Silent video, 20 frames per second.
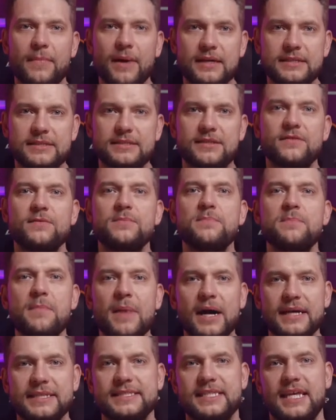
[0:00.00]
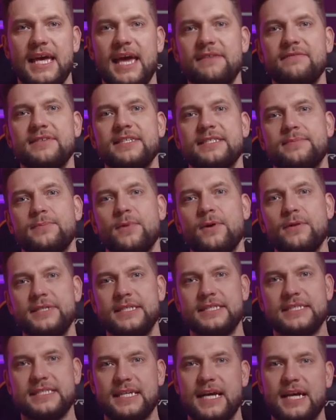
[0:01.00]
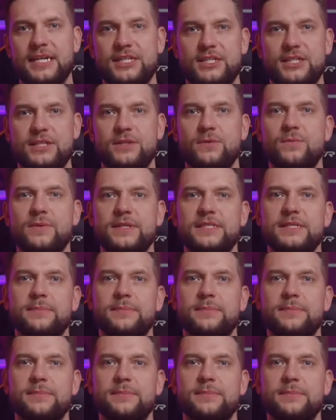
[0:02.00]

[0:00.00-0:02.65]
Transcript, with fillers: master must have a small discussion with the